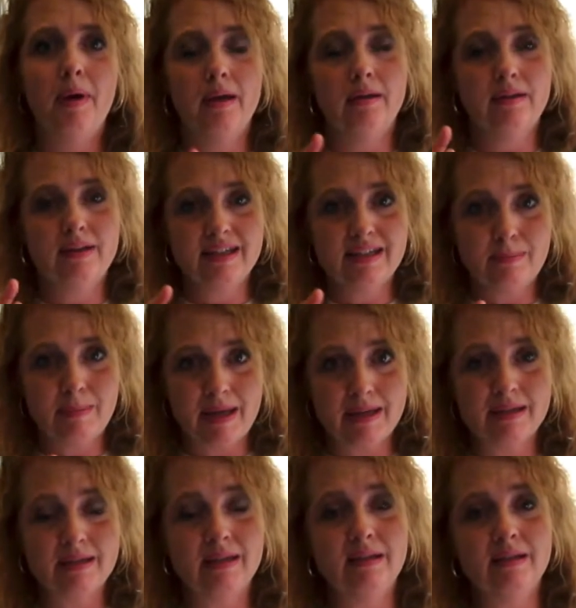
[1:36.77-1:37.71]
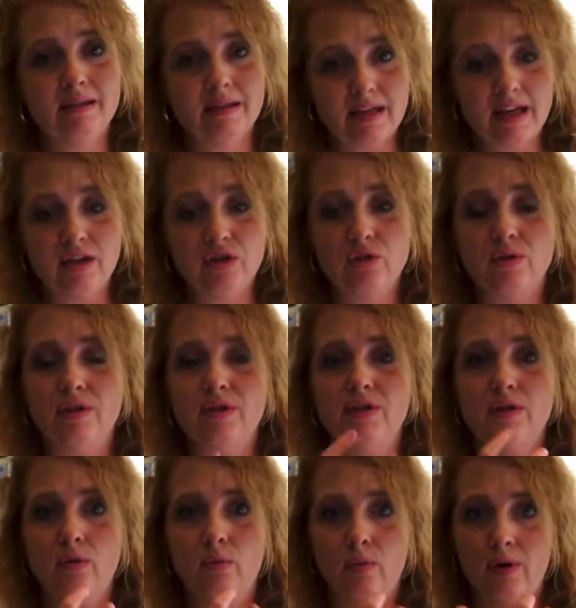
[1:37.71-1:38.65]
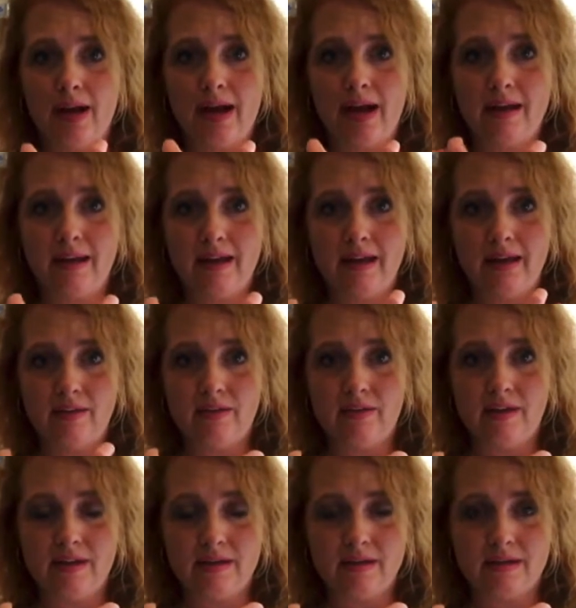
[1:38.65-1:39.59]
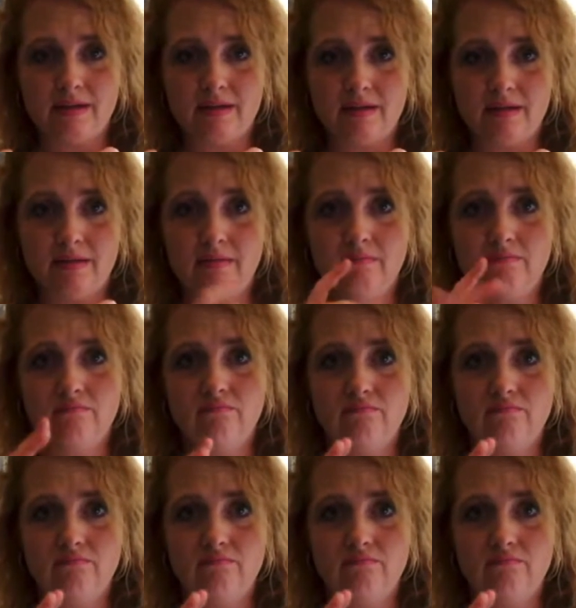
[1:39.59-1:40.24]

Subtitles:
but this medicine is dangerous, so we're adding this,